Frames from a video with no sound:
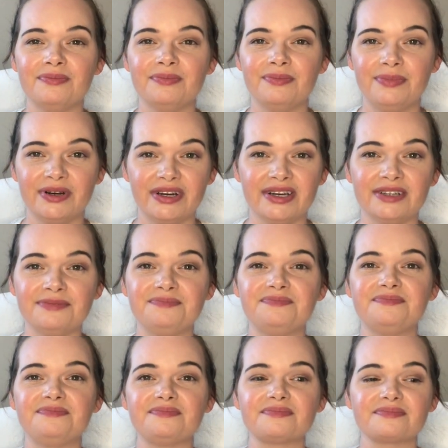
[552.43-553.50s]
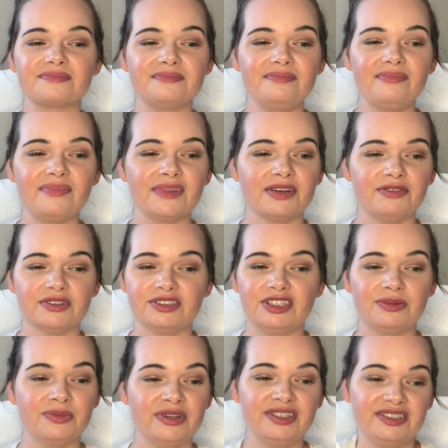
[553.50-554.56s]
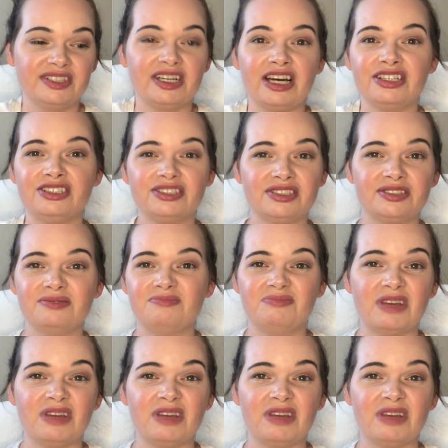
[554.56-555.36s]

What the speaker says: But for some reason, I just